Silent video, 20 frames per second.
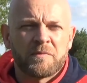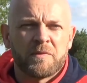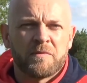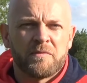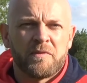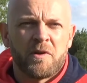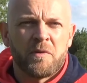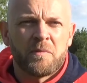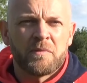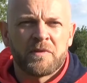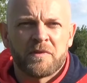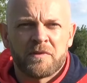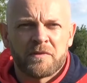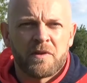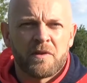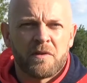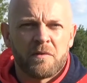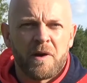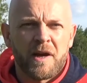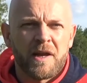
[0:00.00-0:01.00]
performances
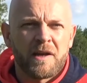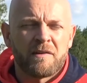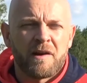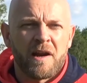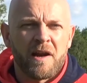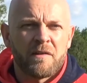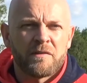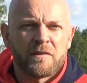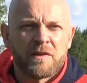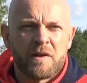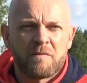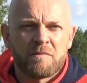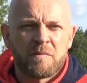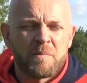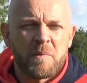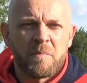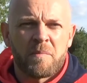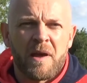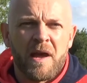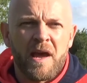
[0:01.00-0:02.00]
at away grounds and how we
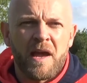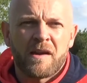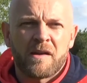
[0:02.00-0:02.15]
prepared,